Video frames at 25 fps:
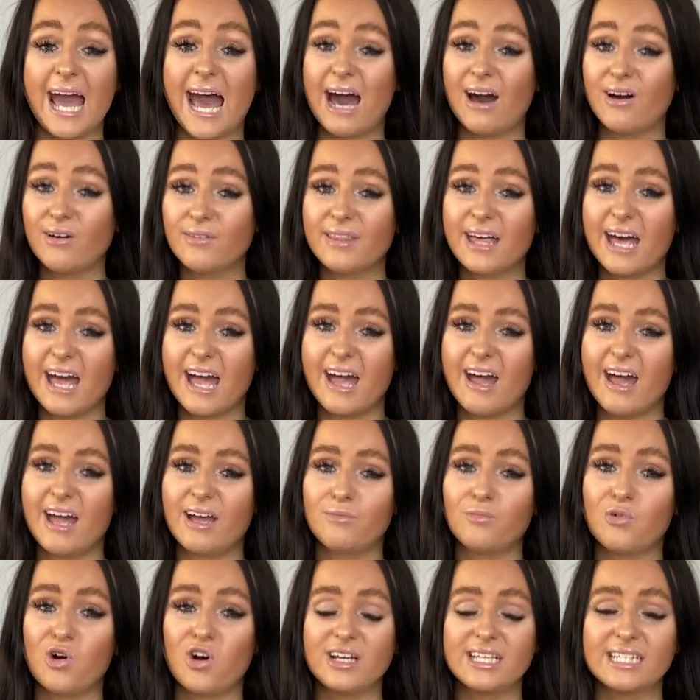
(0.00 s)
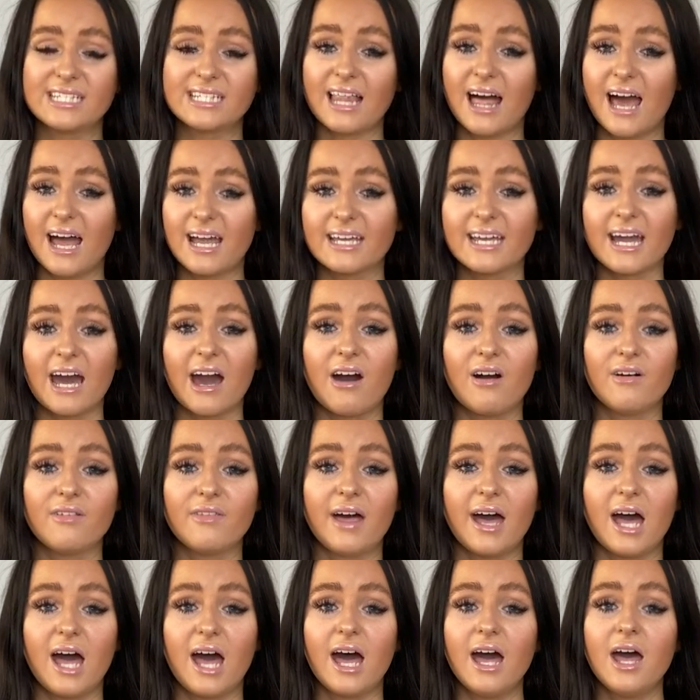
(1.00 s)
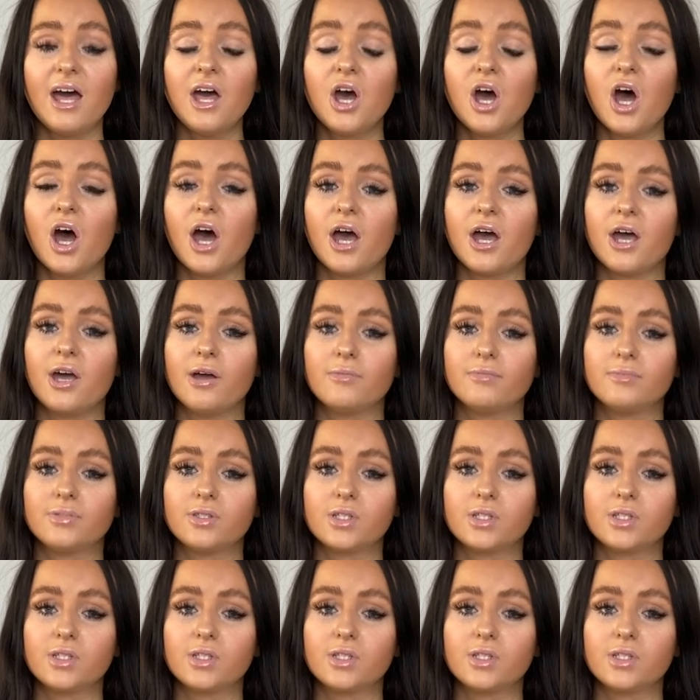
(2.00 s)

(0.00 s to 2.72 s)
out there and what it's like out there.